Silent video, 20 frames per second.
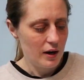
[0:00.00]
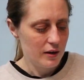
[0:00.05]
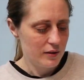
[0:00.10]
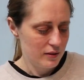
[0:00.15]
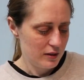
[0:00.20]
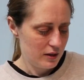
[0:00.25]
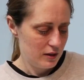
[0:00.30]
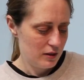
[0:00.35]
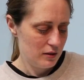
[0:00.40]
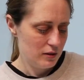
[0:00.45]

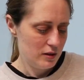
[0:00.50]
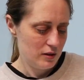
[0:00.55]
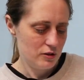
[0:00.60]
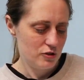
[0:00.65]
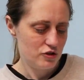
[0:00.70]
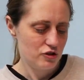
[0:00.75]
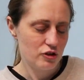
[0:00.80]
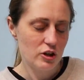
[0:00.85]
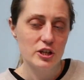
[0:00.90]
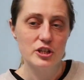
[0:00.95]
And then in the
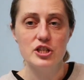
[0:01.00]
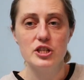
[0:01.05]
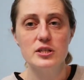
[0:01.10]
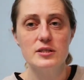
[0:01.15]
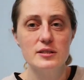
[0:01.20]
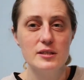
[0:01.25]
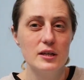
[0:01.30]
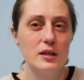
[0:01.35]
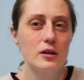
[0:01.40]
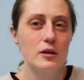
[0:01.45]

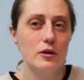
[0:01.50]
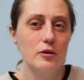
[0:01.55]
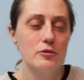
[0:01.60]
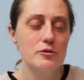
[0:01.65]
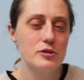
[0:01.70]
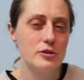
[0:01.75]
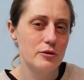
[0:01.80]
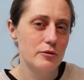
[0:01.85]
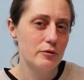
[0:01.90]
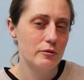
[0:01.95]
instructions, it
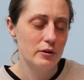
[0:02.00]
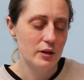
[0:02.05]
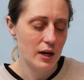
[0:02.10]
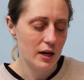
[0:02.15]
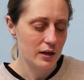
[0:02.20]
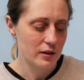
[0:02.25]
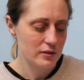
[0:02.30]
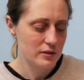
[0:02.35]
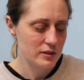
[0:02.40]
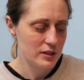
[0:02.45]
goes through
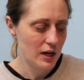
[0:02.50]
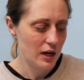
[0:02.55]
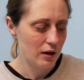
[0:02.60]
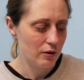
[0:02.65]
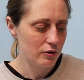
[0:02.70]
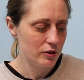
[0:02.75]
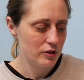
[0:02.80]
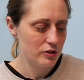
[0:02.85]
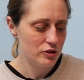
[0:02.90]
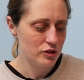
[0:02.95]
next
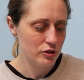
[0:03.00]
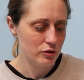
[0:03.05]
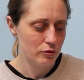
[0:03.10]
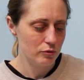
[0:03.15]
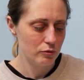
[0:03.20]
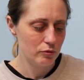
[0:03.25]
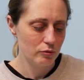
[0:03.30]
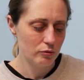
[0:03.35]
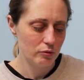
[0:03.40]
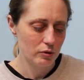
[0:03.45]
how to
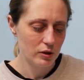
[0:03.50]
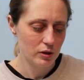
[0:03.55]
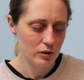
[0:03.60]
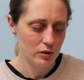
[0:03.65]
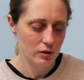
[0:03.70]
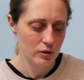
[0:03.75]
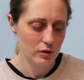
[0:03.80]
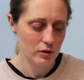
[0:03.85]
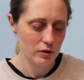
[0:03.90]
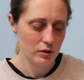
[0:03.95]
do
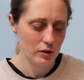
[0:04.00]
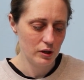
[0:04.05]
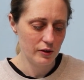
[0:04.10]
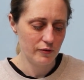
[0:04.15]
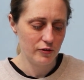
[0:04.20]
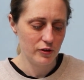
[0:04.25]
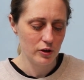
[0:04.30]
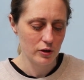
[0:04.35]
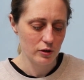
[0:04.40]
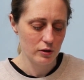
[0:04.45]

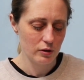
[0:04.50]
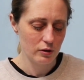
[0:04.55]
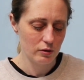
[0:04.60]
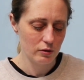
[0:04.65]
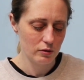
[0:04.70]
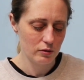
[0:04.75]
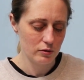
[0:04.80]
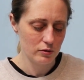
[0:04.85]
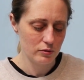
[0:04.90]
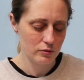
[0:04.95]
if
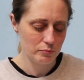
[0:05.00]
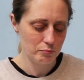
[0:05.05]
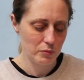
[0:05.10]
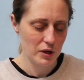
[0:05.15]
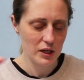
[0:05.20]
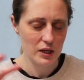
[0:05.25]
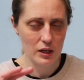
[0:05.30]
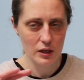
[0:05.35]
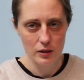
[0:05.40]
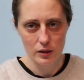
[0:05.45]
you're
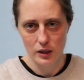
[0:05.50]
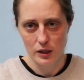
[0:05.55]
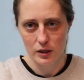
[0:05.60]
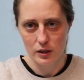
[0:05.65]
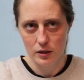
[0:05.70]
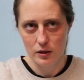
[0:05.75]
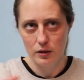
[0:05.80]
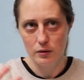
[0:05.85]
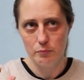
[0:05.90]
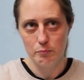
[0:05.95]
making like
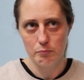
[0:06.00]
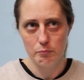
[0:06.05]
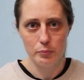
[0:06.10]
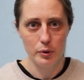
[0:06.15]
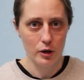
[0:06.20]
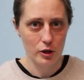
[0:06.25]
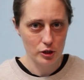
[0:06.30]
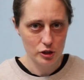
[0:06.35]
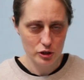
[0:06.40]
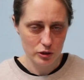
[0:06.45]
a
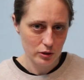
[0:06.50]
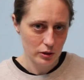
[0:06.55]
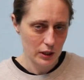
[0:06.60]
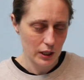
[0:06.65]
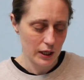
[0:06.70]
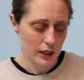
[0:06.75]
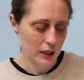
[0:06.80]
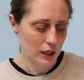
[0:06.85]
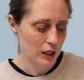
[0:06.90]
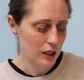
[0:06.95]
partial
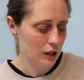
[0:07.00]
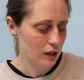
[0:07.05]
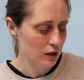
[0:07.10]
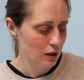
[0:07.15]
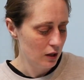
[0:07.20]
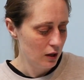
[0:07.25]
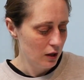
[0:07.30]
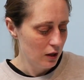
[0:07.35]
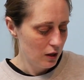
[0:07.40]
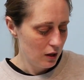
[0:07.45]
lining.
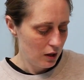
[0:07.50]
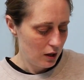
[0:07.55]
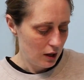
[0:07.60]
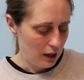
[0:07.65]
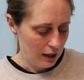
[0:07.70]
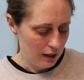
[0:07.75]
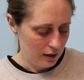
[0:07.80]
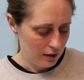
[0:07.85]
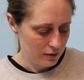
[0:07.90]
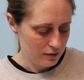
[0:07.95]

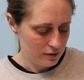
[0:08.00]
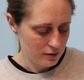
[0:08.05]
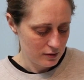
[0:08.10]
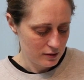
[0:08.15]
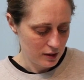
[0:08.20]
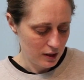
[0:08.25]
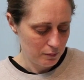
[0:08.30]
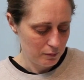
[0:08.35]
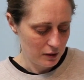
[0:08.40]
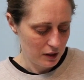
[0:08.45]
And
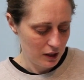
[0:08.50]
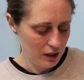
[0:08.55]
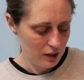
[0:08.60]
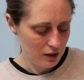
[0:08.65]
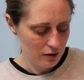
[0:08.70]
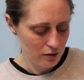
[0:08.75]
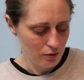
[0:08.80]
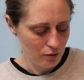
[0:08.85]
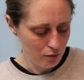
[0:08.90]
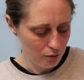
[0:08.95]
since I'm
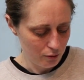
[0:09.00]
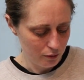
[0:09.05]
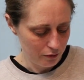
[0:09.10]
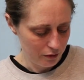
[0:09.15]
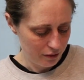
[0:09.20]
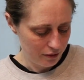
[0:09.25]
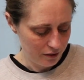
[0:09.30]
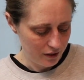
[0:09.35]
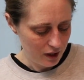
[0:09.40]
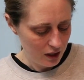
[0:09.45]
lining the whole
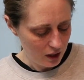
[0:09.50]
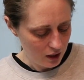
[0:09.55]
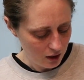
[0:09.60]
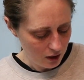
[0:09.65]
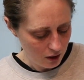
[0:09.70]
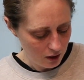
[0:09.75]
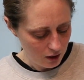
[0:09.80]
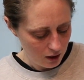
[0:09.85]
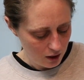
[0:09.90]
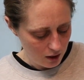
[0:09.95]

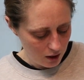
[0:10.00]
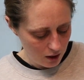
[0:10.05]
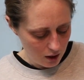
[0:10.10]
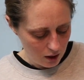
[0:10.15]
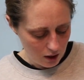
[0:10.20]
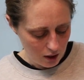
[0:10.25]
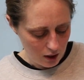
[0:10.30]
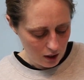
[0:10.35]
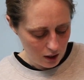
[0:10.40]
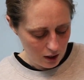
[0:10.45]
thing,
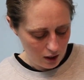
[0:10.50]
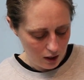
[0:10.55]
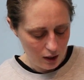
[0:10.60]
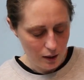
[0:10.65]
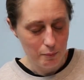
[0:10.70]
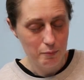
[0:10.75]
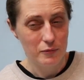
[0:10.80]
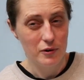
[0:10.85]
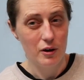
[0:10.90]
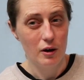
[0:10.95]
I
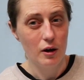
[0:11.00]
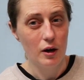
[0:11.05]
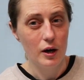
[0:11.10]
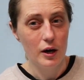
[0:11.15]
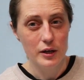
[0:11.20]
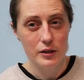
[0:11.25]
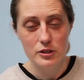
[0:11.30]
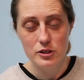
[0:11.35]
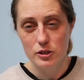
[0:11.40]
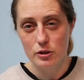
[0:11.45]
am
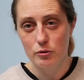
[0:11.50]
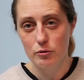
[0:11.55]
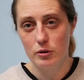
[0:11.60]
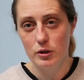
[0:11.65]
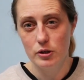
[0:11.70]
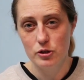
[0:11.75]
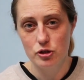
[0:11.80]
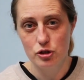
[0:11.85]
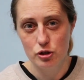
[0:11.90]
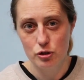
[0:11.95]
not
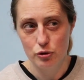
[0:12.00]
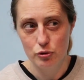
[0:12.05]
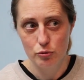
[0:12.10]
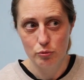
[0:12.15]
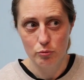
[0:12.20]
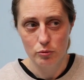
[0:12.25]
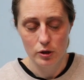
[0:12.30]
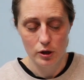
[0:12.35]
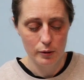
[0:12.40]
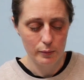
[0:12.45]
going
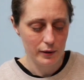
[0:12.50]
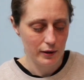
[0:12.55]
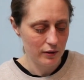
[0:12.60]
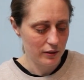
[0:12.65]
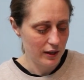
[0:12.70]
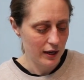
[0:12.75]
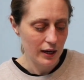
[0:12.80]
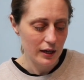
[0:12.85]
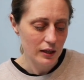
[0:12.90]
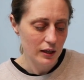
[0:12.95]
to worry
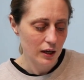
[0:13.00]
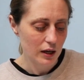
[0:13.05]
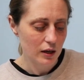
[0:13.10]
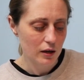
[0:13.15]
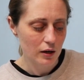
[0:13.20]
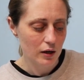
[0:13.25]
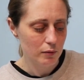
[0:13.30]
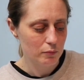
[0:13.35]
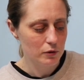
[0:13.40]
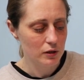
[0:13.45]
about that
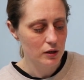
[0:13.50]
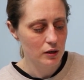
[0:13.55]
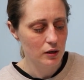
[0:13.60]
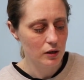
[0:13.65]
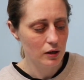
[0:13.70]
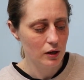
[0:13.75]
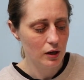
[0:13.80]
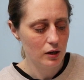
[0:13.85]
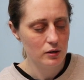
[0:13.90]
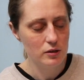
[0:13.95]
yet. I'm going
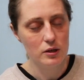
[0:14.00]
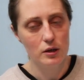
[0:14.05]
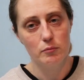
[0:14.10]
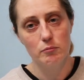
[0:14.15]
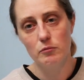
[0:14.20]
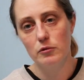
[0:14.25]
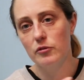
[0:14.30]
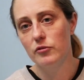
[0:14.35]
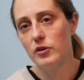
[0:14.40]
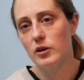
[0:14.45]
to end up
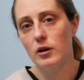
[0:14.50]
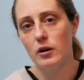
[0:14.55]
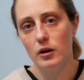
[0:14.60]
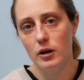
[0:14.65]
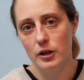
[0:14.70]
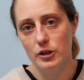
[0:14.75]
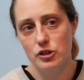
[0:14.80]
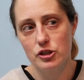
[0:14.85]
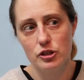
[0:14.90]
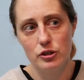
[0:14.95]
moving
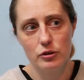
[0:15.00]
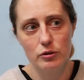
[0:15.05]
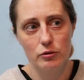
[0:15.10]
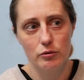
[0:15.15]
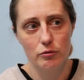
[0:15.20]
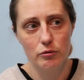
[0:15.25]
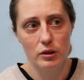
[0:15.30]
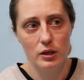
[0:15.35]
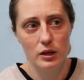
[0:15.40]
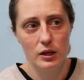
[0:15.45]
on
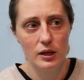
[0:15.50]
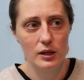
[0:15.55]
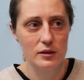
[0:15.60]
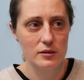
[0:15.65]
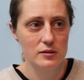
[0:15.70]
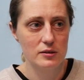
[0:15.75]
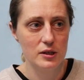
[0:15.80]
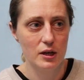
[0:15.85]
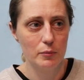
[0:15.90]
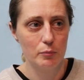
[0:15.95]
to the
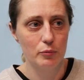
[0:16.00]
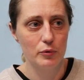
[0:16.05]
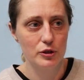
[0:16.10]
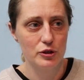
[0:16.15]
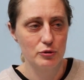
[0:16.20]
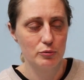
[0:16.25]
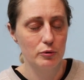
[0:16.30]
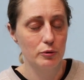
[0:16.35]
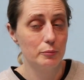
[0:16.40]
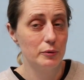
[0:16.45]
next step,
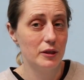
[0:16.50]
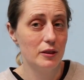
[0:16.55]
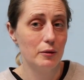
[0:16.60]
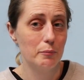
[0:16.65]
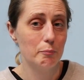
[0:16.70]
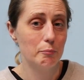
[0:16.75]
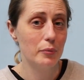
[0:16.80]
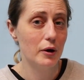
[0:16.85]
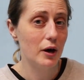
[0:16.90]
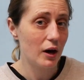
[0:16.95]
which will be
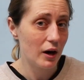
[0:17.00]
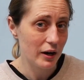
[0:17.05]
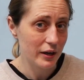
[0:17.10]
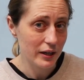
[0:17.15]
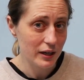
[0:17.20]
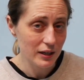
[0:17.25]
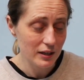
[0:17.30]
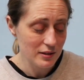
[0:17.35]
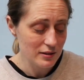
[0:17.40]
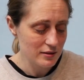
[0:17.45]
the
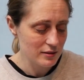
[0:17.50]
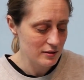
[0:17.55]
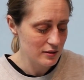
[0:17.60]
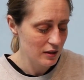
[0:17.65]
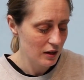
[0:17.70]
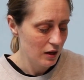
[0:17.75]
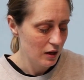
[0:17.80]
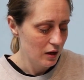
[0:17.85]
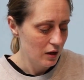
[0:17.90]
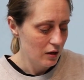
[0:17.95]
pockets.
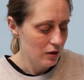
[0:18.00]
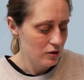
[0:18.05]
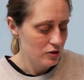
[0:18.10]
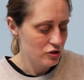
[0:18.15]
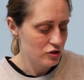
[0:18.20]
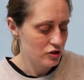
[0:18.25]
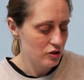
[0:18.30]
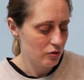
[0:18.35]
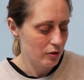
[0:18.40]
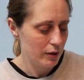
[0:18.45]

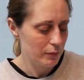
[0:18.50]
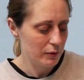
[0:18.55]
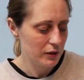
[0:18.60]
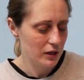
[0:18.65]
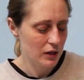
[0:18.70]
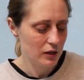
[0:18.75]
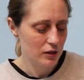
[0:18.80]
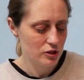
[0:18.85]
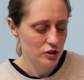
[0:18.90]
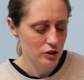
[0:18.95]
So I'm
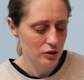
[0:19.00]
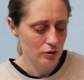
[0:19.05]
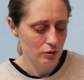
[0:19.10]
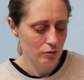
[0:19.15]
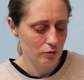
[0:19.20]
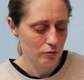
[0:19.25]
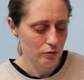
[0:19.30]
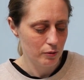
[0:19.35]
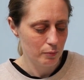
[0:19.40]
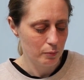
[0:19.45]
going to
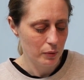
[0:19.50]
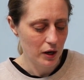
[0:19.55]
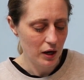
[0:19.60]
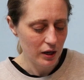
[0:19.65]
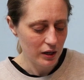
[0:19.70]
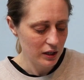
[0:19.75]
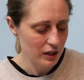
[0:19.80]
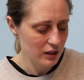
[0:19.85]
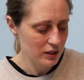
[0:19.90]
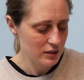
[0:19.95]
do the
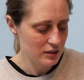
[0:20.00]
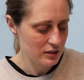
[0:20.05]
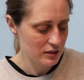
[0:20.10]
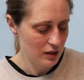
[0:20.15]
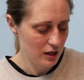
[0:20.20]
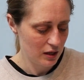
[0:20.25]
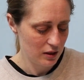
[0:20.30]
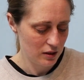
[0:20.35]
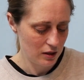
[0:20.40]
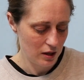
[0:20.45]
pockets
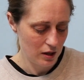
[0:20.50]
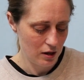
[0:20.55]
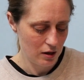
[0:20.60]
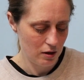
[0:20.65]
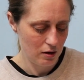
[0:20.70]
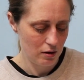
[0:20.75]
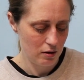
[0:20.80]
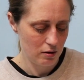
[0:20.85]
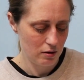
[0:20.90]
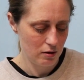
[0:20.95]
and
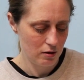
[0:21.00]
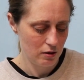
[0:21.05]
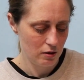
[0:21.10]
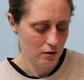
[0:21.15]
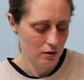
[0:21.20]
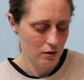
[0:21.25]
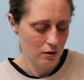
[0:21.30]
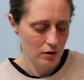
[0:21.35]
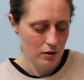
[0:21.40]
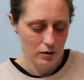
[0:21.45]
then
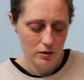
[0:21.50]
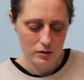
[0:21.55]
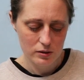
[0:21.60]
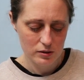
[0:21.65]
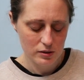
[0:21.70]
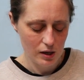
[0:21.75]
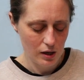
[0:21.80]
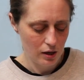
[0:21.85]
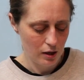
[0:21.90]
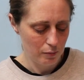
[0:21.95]

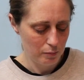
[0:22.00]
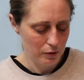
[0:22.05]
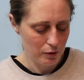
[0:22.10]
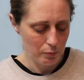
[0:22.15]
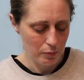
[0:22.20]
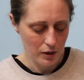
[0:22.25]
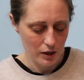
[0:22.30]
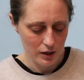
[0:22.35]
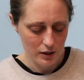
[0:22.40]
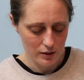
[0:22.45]
set up the
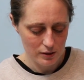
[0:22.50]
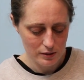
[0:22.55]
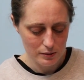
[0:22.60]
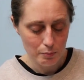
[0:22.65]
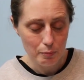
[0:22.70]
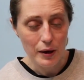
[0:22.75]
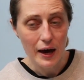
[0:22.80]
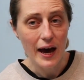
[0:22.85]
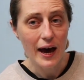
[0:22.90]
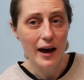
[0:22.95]
bodice
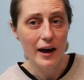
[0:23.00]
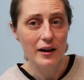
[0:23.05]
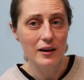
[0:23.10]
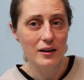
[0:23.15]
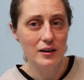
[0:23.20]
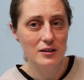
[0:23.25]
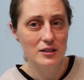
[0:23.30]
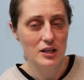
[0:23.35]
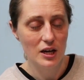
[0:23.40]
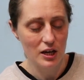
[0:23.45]

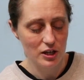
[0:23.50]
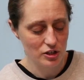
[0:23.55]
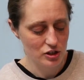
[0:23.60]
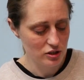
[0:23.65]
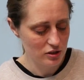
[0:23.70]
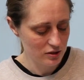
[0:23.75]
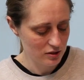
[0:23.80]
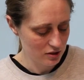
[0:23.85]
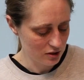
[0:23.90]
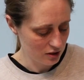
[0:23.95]
back,
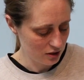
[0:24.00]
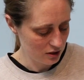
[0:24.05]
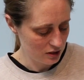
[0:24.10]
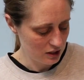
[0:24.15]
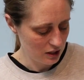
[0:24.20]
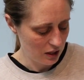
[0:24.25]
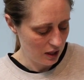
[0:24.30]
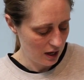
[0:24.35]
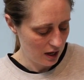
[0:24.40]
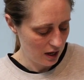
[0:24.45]
attach the skirt
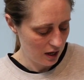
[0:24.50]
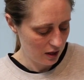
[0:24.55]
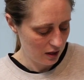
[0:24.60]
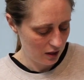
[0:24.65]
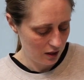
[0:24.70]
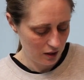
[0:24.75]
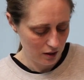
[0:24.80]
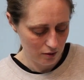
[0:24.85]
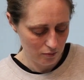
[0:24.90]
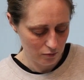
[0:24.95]
to that,
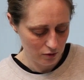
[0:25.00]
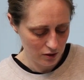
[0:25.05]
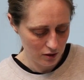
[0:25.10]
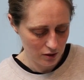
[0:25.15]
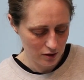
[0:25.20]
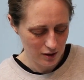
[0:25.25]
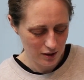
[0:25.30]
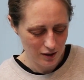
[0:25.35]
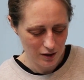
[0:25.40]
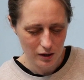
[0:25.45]
and we're
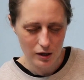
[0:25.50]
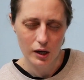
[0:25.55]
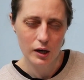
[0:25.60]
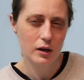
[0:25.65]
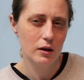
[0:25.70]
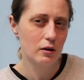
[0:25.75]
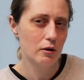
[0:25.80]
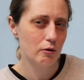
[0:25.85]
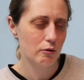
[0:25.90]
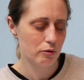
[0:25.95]
going to
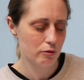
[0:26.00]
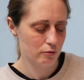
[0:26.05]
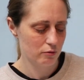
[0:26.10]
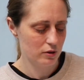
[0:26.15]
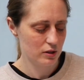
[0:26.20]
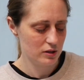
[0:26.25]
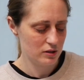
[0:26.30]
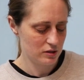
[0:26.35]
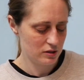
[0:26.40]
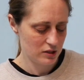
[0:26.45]
kind of go through
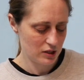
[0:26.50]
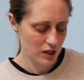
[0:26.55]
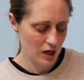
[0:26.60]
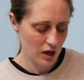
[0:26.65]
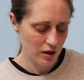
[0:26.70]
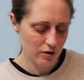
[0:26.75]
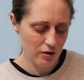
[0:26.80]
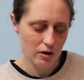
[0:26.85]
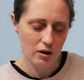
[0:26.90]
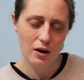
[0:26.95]
this
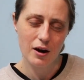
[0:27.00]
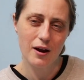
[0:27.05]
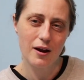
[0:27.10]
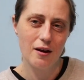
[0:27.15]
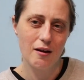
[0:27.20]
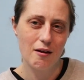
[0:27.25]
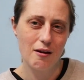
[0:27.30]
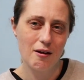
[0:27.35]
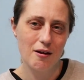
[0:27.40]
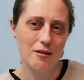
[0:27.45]
together
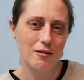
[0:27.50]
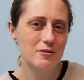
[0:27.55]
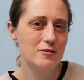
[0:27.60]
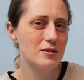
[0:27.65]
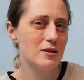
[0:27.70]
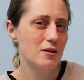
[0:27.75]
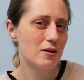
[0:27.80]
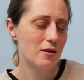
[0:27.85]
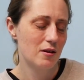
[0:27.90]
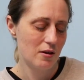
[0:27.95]

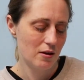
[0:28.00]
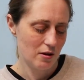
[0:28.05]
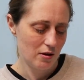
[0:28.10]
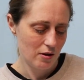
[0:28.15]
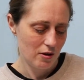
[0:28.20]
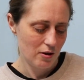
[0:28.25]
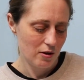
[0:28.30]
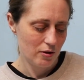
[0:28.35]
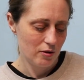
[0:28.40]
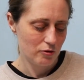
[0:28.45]
and
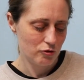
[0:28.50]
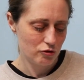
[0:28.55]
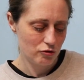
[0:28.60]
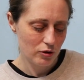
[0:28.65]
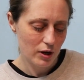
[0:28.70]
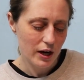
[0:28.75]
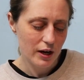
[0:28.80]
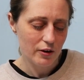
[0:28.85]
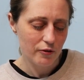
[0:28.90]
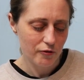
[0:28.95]

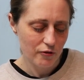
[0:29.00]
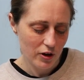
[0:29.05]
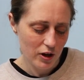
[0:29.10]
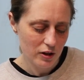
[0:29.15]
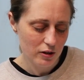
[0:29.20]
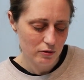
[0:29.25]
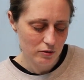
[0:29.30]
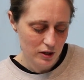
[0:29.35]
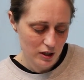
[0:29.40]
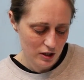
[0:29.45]
try to
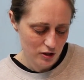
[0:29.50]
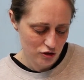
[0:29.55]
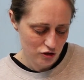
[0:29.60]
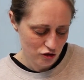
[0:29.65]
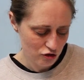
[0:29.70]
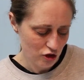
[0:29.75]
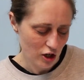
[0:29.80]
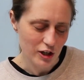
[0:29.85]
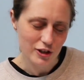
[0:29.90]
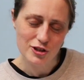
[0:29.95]
follow the
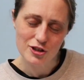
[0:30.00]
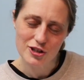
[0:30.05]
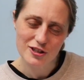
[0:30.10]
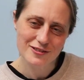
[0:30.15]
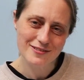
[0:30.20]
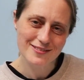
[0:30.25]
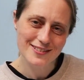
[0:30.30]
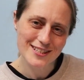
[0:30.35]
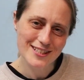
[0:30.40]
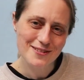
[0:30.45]

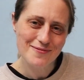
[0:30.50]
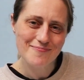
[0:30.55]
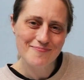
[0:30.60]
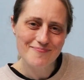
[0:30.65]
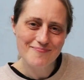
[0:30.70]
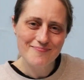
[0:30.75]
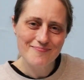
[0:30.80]
instructions.